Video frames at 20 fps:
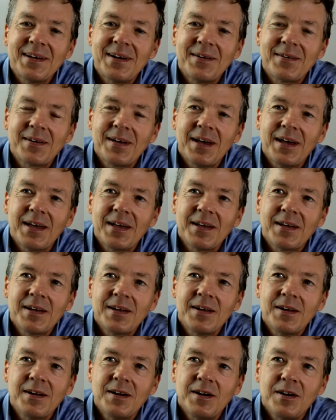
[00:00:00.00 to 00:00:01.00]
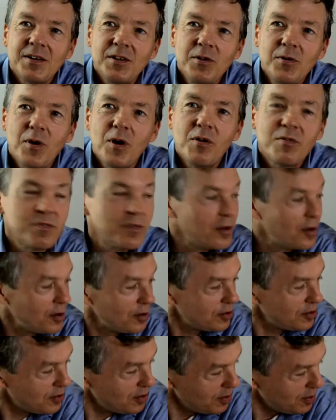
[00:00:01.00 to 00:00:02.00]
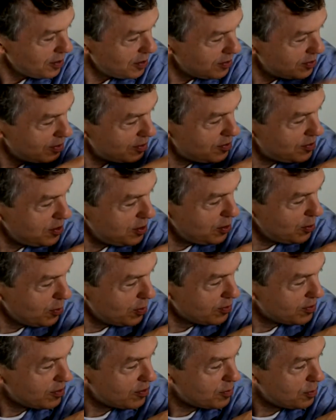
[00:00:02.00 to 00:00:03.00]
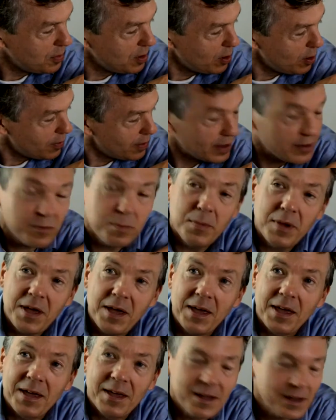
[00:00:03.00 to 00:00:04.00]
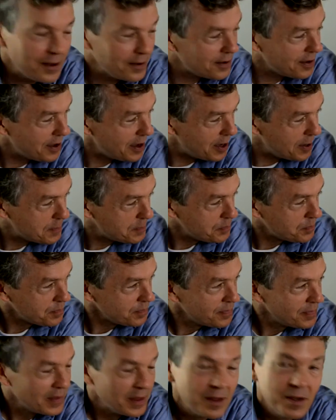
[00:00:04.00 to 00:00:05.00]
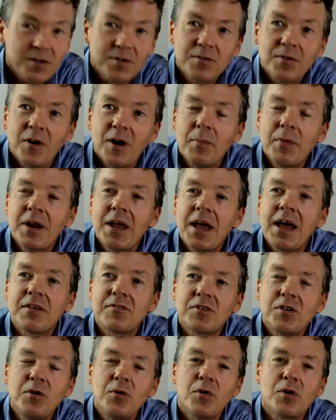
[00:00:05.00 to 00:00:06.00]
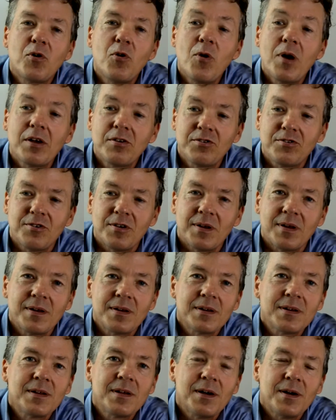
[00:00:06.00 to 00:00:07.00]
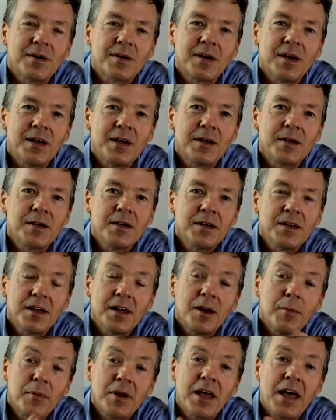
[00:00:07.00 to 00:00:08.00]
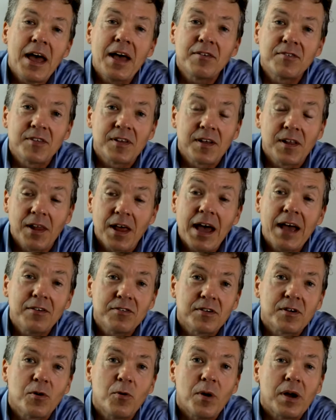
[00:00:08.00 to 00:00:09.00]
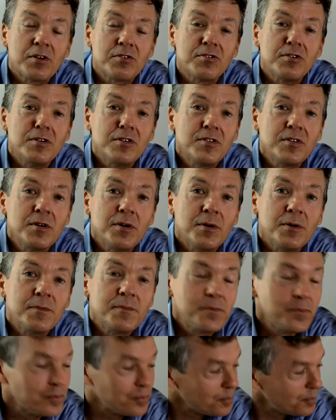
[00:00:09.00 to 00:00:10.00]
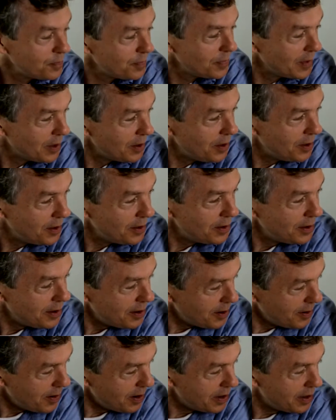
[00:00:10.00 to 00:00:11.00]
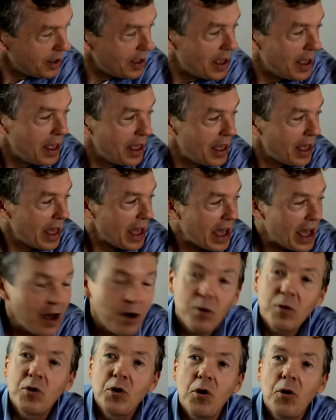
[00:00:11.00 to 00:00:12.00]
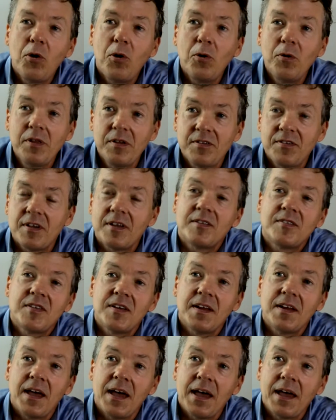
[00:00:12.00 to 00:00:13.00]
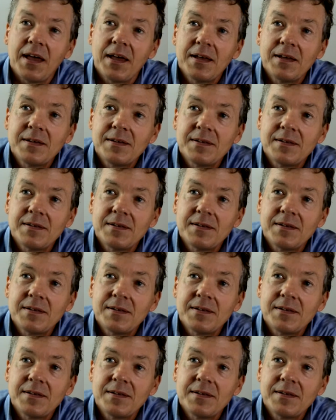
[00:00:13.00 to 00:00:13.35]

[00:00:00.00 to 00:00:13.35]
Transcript: Okay. You go first. Is this you or is this me? Oh, that's me. Okay. So I'm going to ask you a question. Okay. And I'm going to ask the class a question too. All right. How cold is it today?